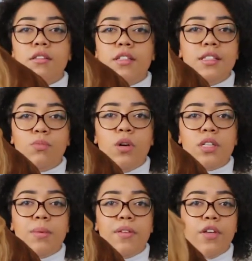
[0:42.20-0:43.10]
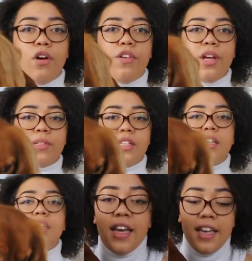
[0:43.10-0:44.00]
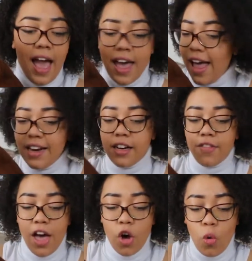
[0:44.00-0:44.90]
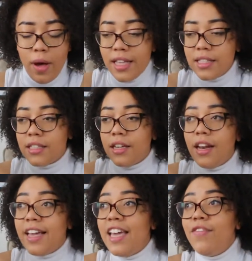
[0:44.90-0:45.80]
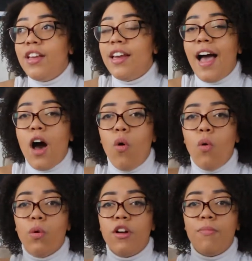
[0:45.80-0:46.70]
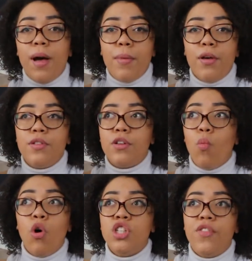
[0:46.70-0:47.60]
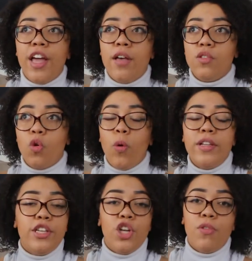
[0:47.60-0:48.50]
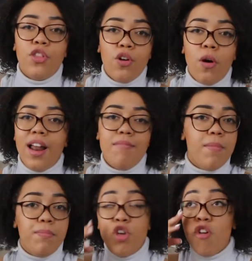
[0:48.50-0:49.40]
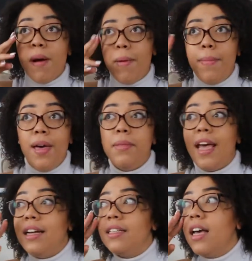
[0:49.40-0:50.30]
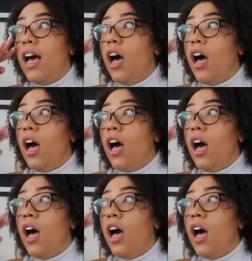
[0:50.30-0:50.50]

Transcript: This is what it's gonna be for the whole video, isn't it? Yeah, and they're always, like even now, one of my most watched videos is always to do with the dog. Like my two of my puppy updates